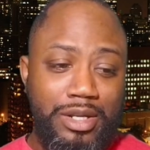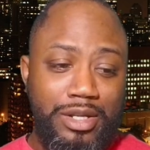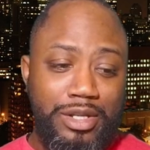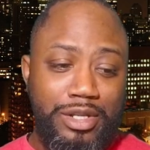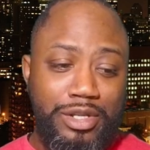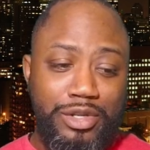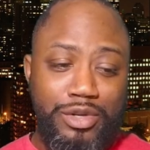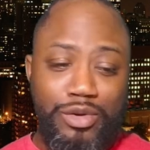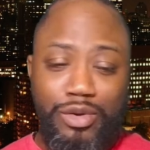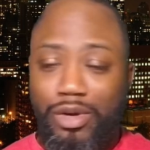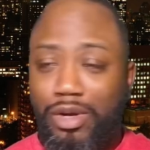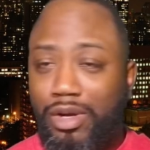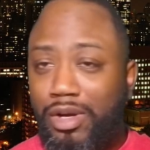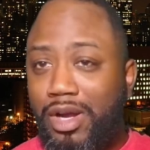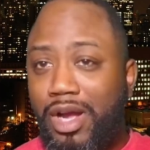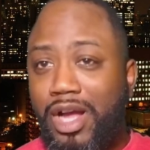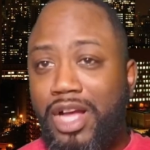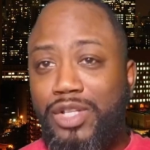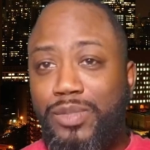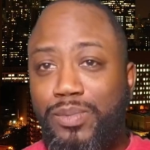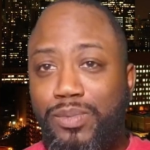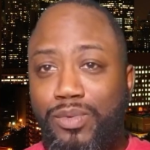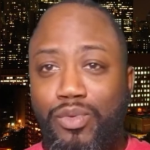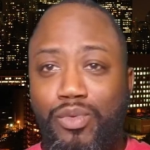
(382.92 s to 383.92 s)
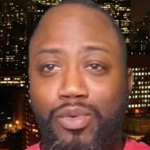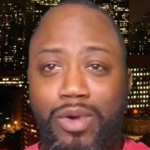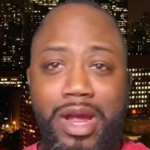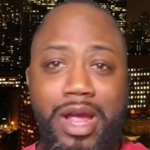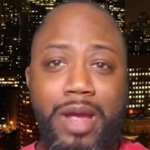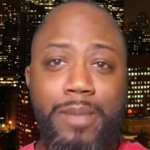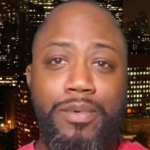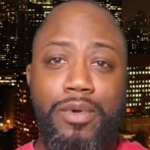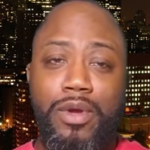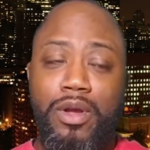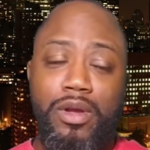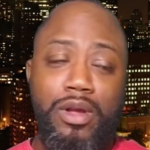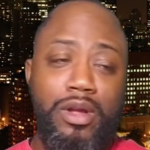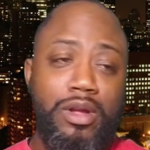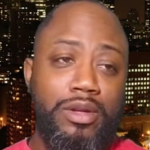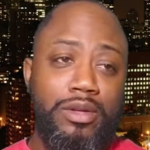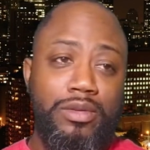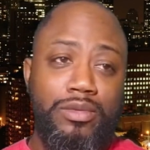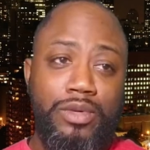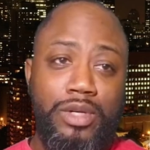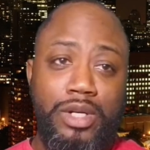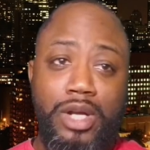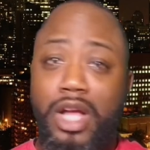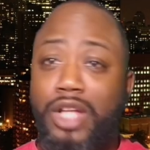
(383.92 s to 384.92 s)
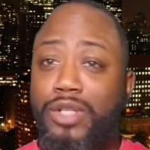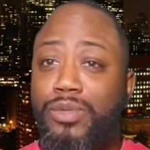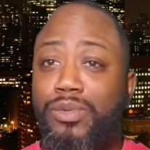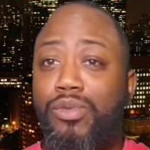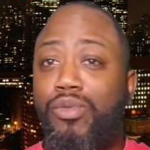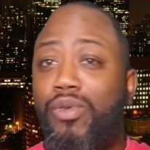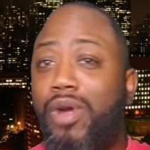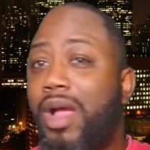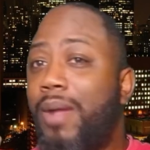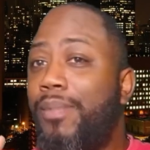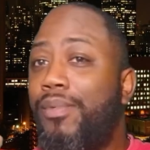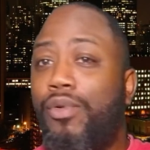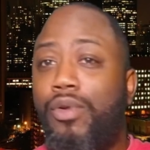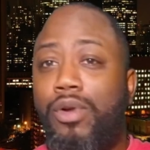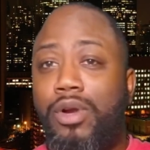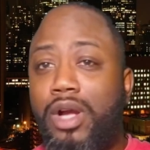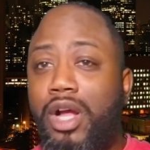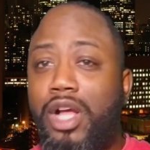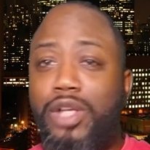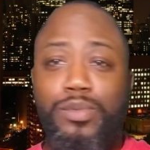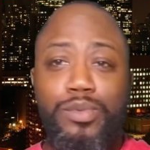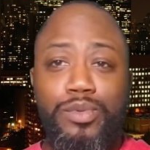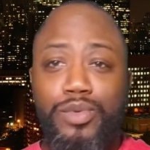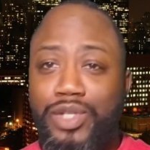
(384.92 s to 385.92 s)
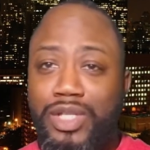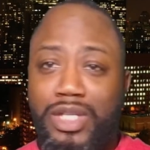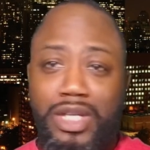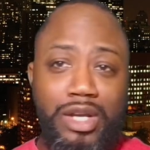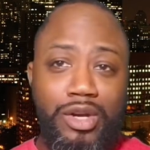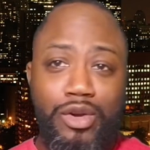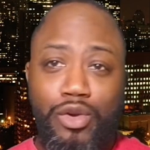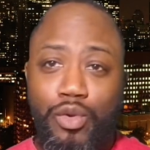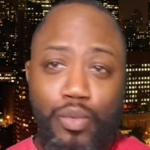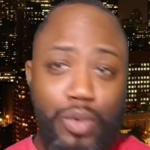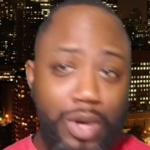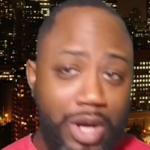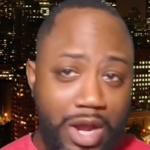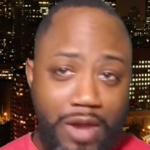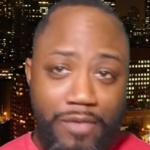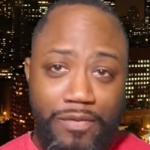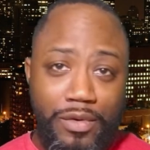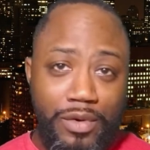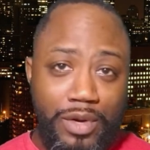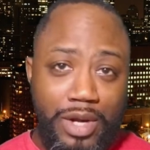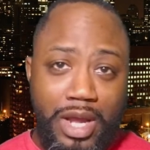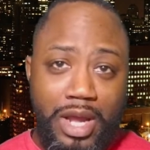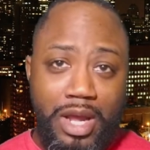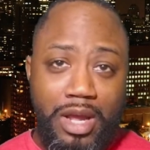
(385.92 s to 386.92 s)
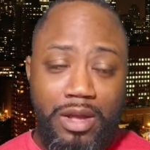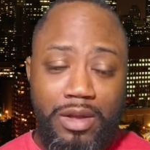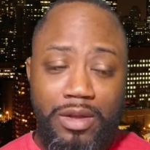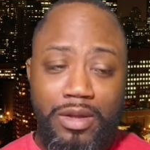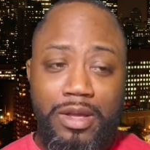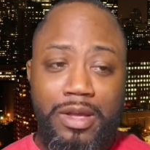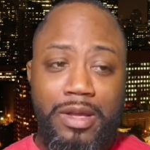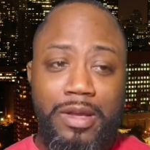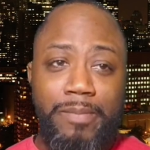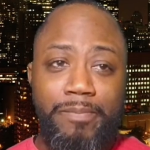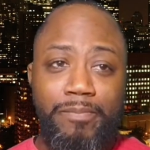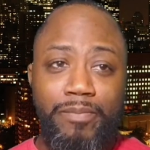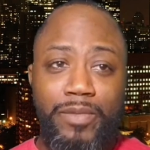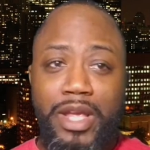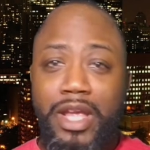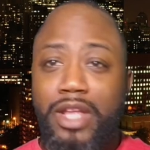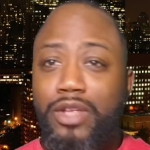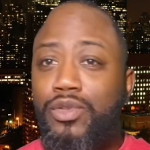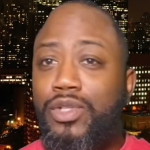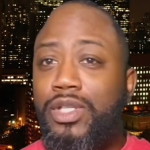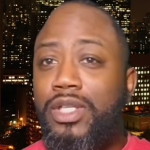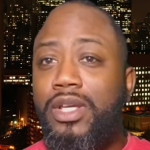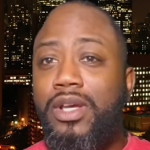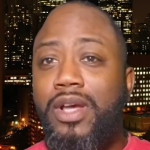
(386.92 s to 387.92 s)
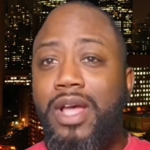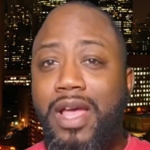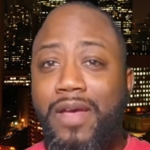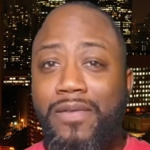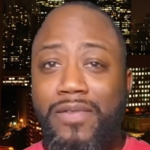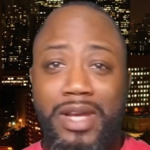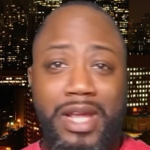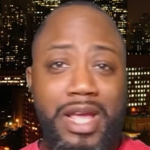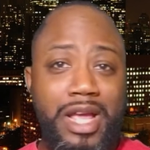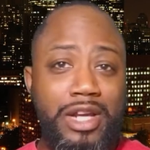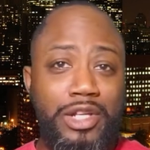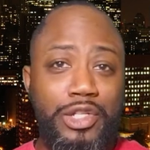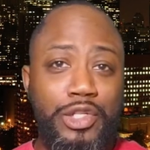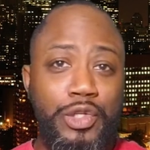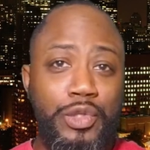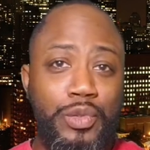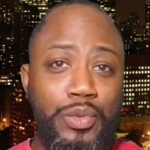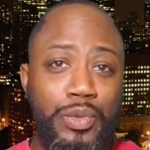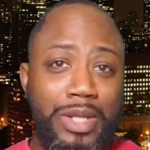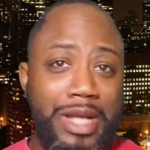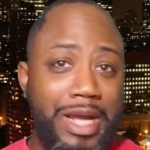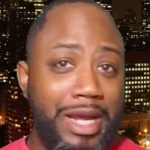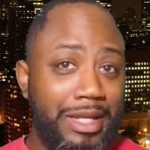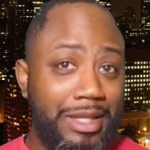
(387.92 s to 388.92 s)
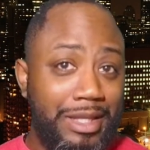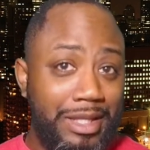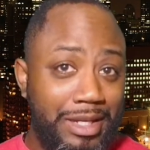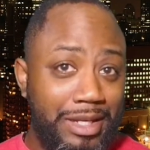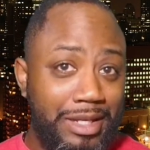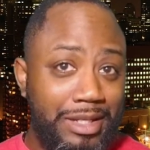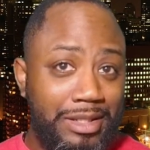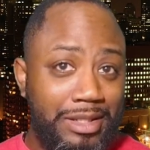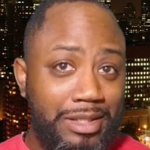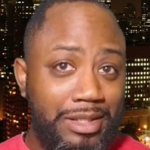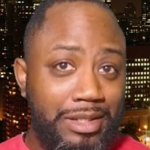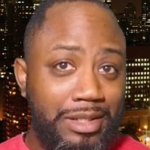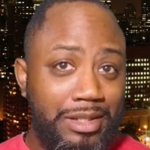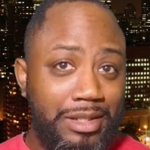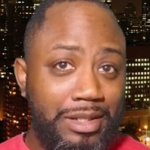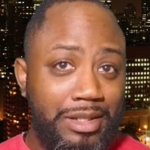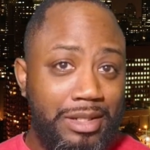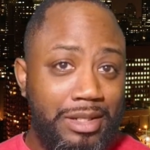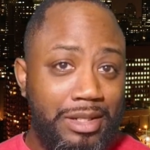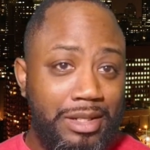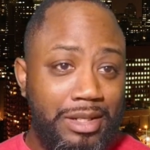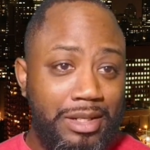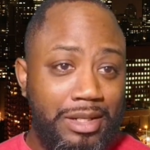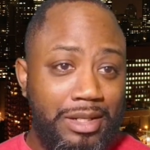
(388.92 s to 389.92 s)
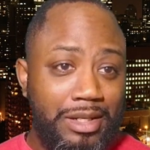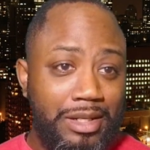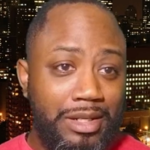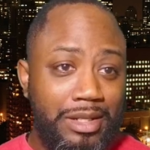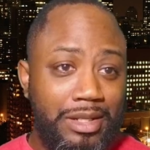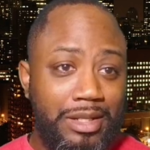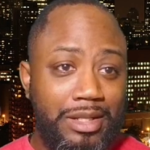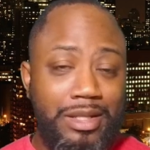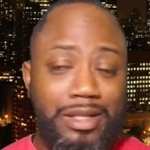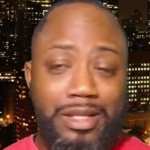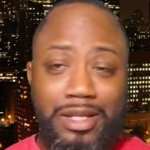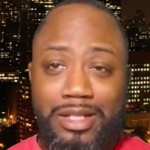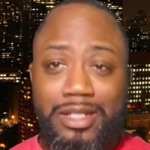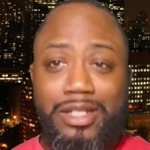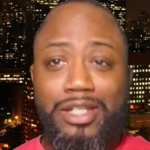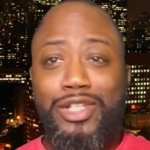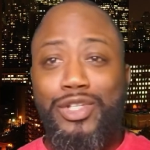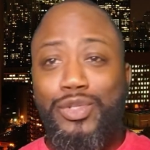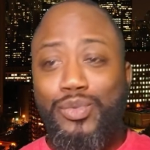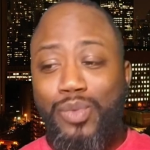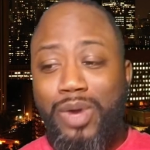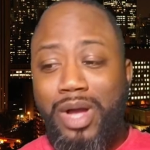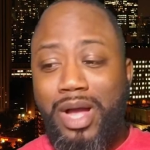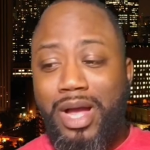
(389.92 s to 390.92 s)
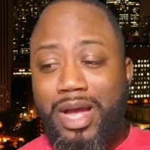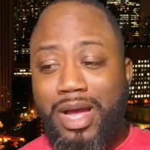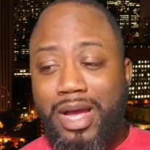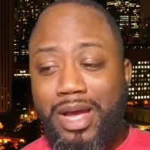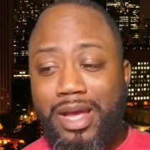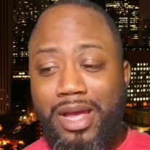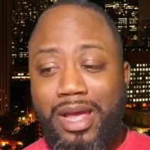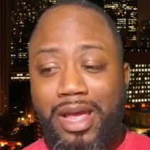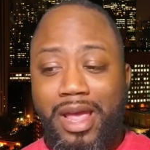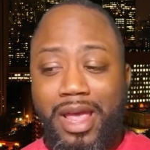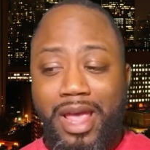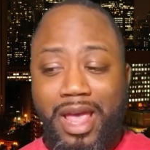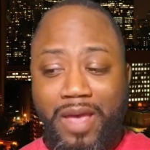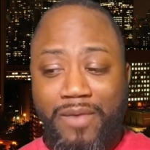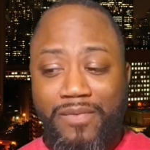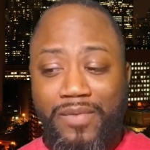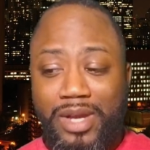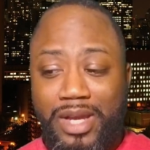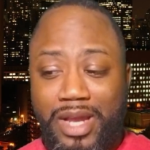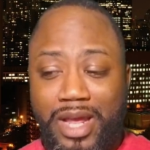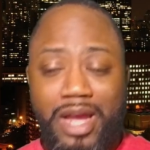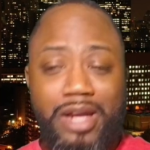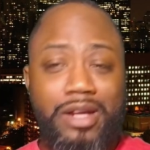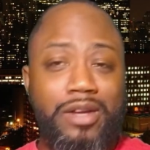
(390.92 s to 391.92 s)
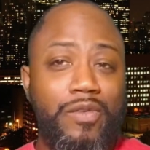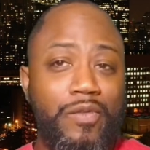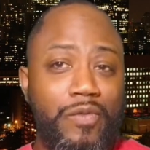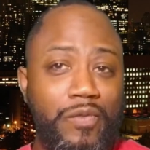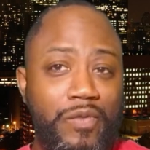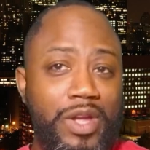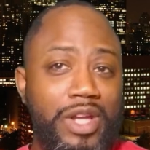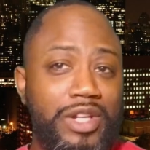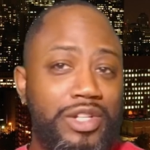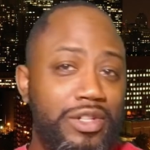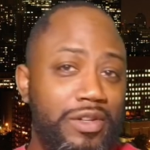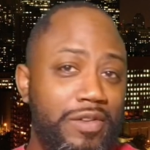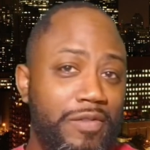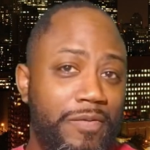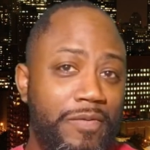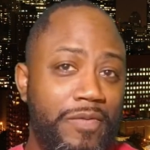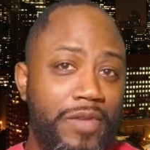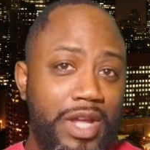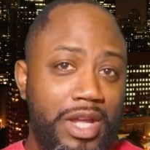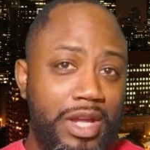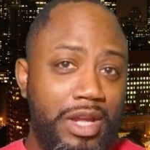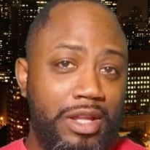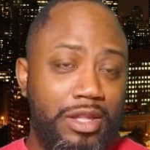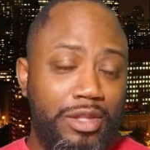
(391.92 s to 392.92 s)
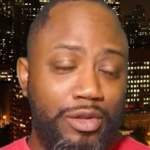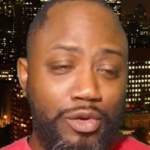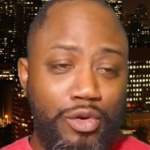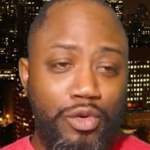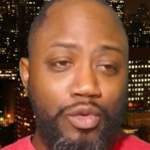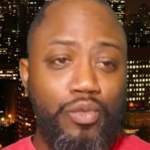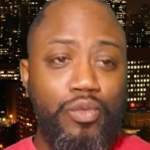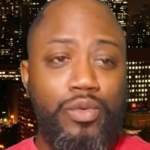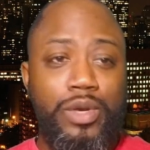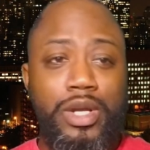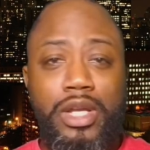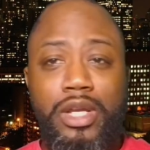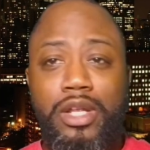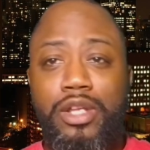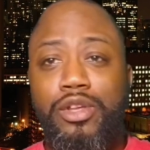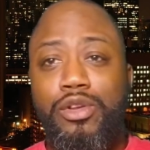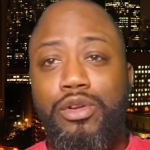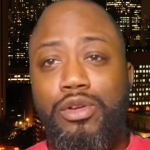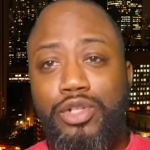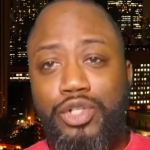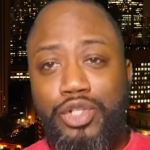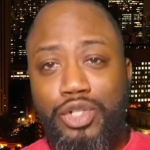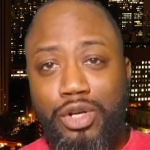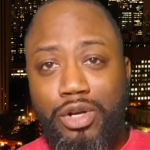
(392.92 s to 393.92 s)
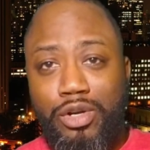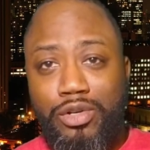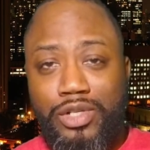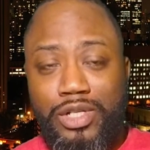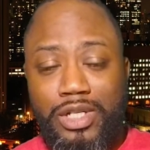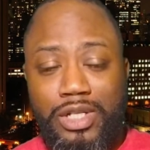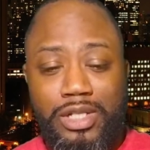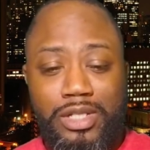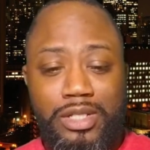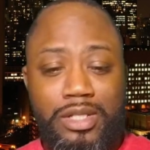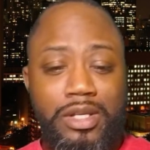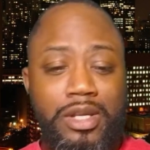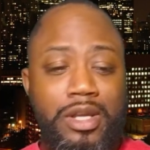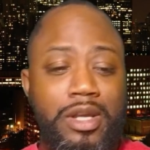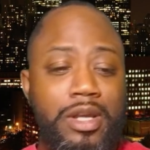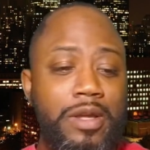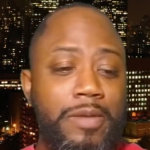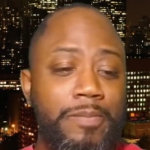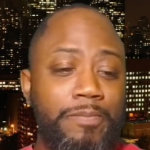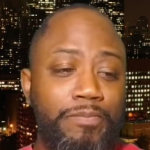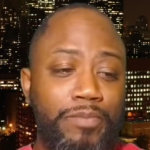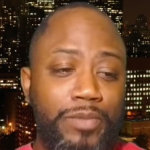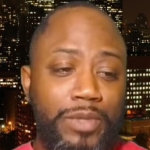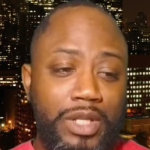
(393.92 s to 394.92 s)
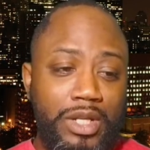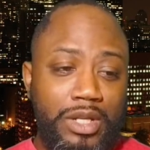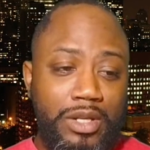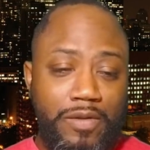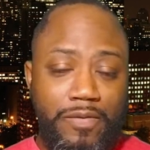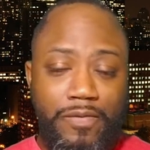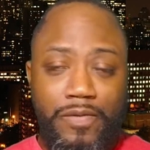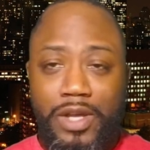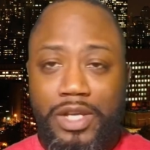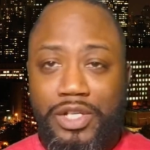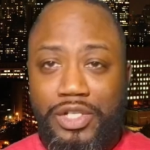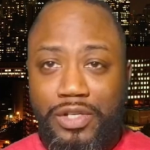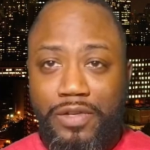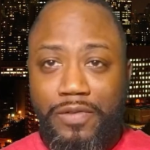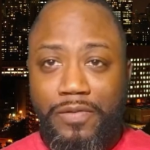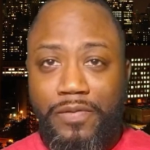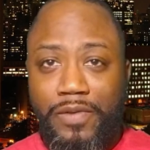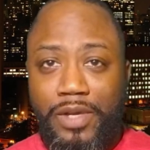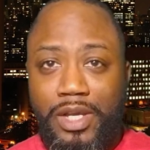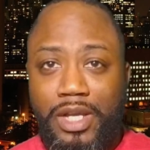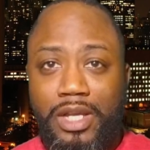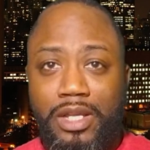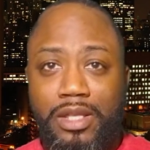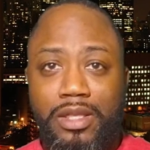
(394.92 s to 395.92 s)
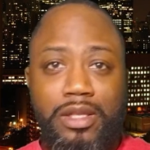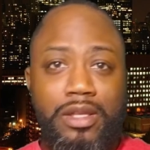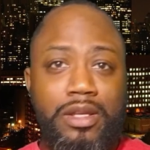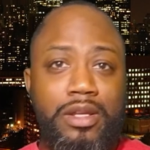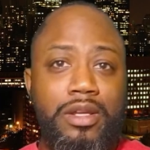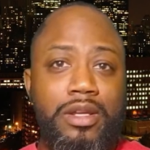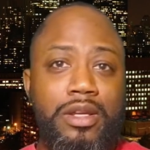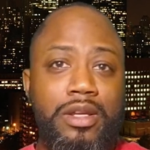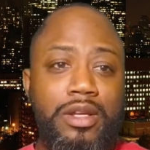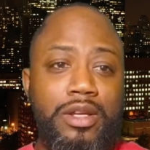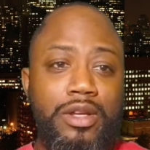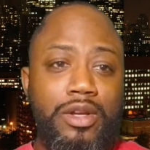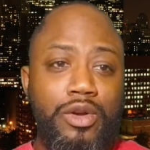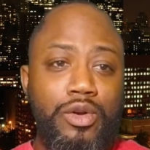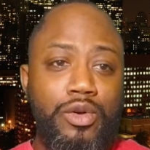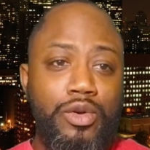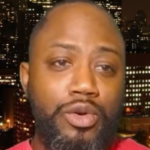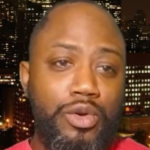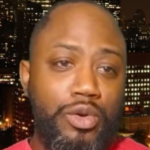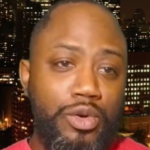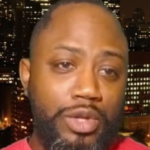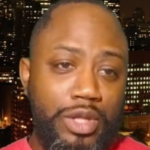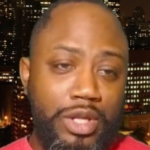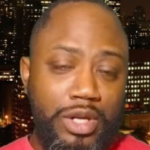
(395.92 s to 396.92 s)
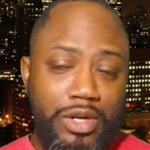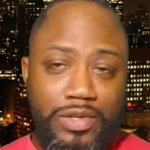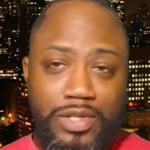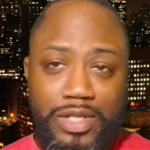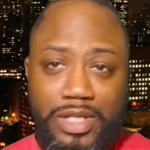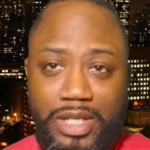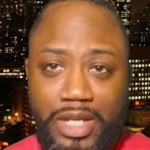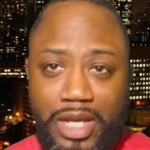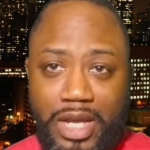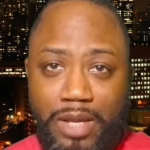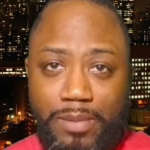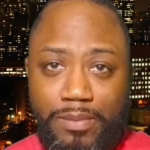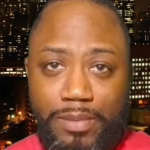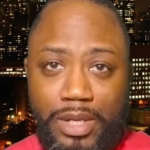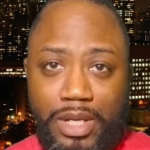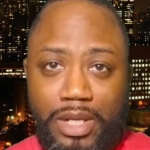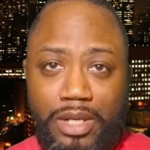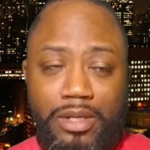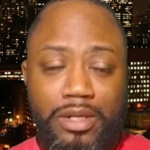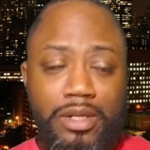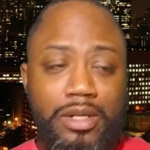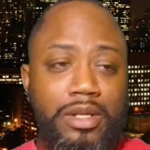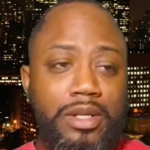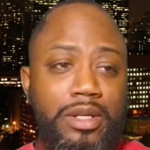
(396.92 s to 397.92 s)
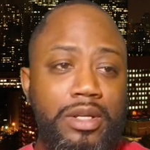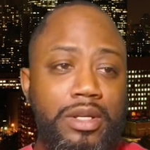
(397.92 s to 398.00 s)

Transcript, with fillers: you're a gospel rapper, uh, a gospel rapper, a gospel singer, whatever now, and you still have an attitude like this, this is why having that confession of faith or reading your church's confession of faith or, or their statement,